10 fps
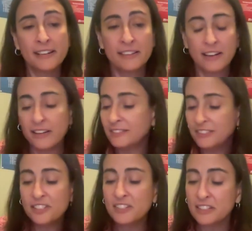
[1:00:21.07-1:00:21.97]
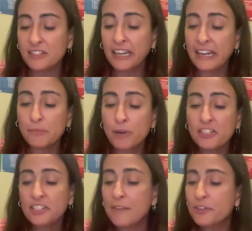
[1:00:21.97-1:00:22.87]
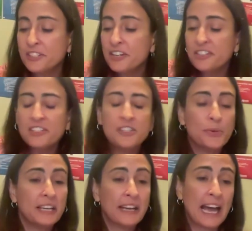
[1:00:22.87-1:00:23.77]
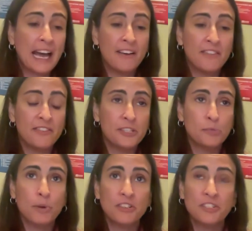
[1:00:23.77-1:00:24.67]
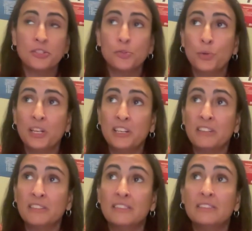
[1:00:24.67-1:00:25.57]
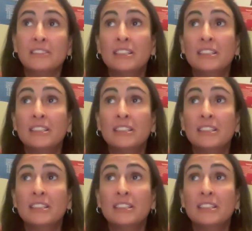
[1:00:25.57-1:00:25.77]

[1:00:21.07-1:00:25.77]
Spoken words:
and I just like as much conversation as we can have, and as much as we can